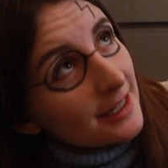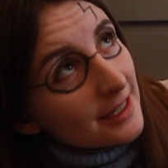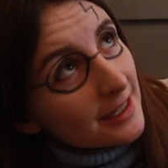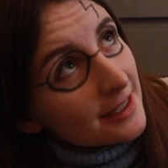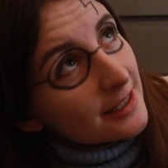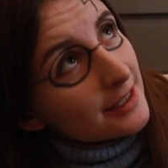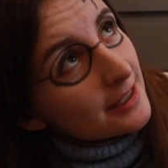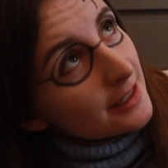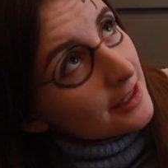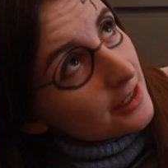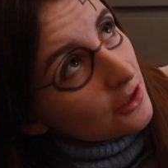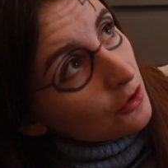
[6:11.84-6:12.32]

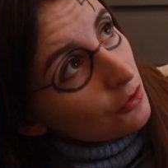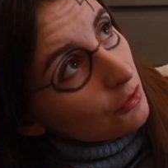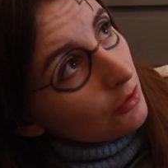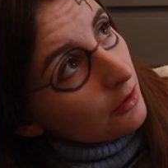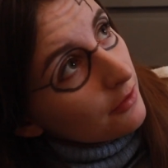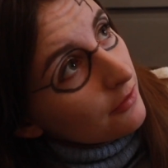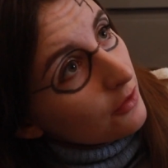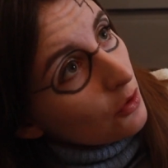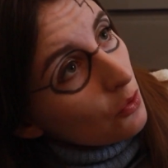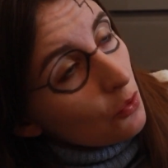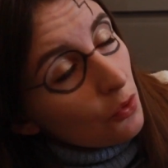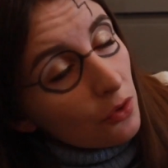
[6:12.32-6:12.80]
listened to all
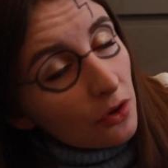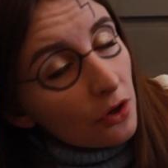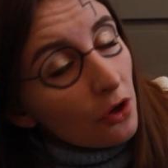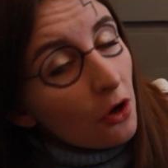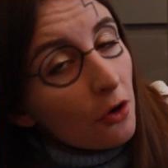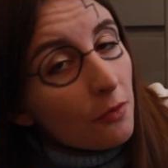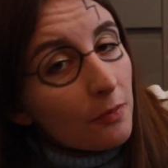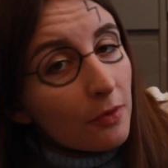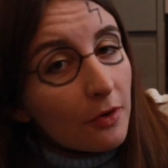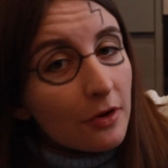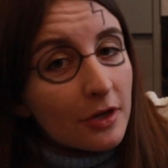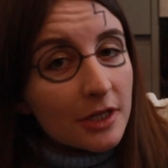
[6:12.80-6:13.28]
of the
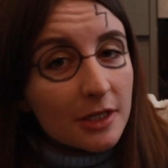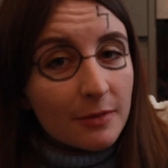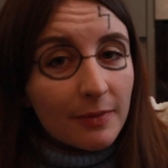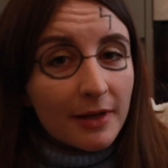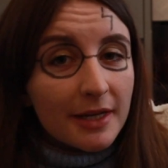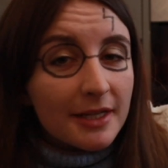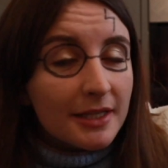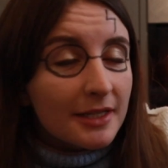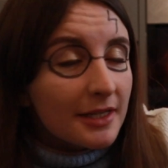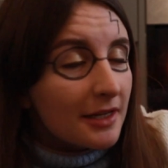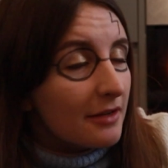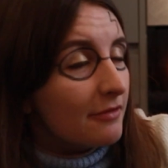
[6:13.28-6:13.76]
audiobooks
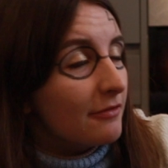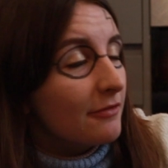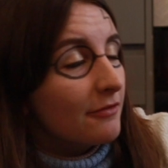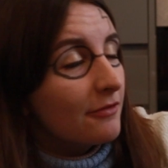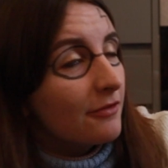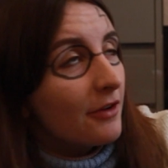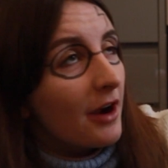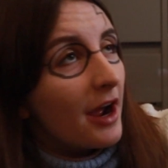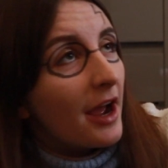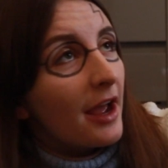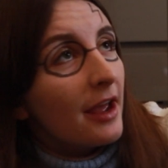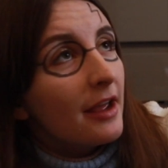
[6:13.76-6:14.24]
by Stephen
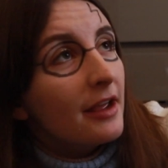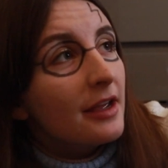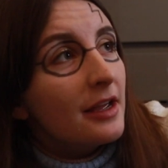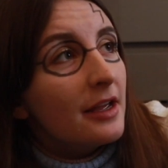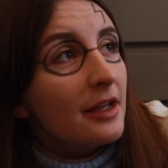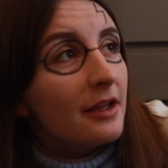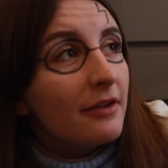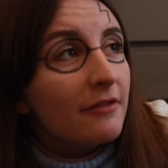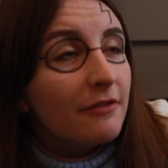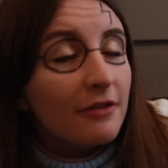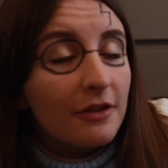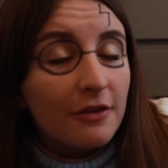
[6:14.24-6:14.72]
Fry
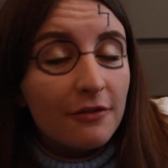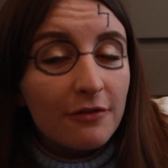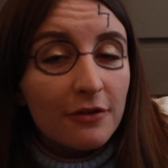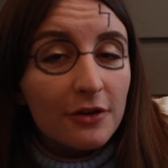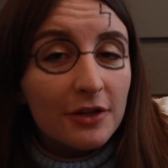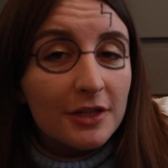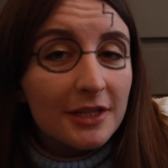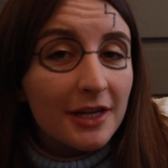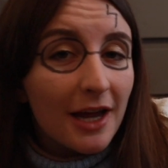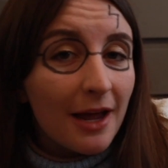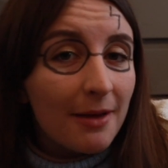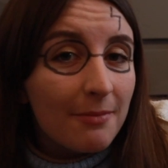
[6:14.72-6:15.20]
for the
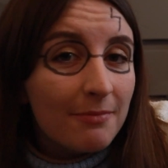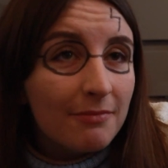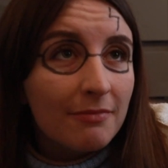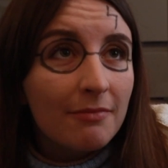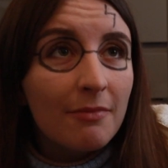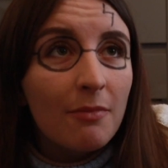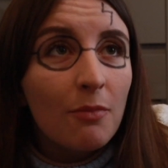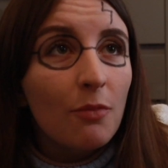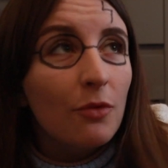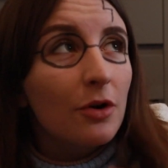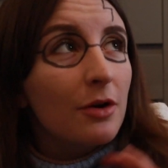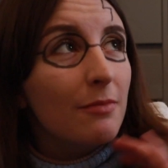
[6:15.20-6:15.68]
first time.
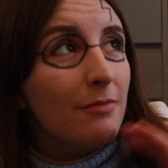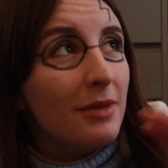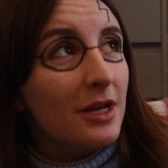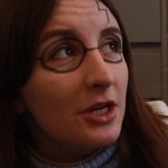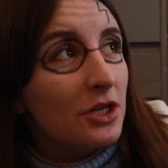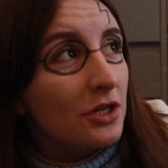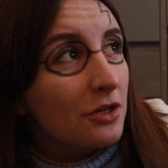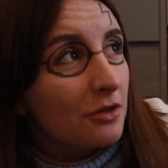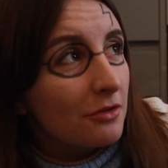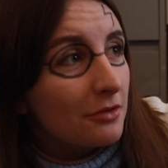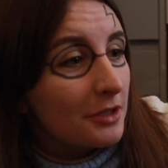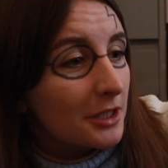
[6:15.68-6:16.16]
What a
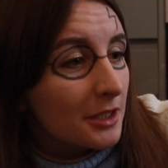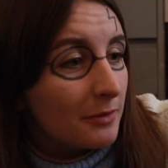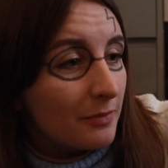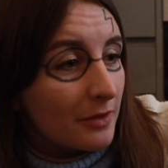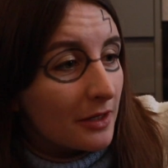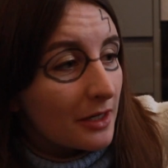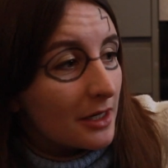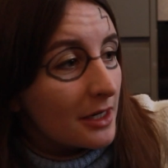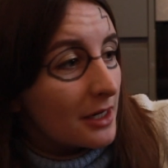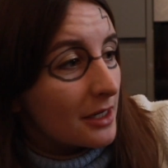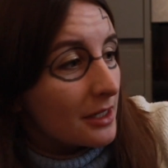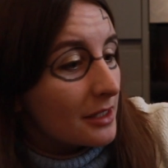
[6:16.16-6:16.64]
magical
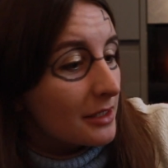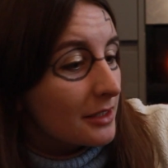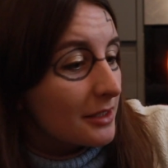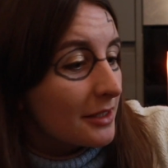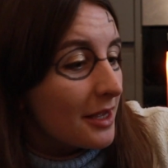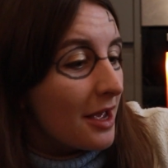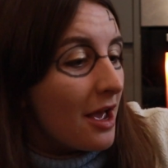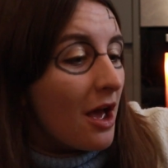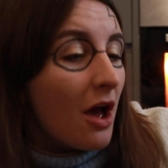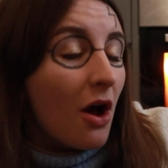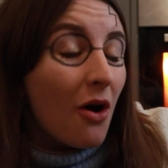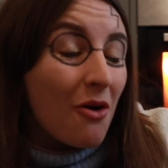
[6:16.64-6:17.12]
experience.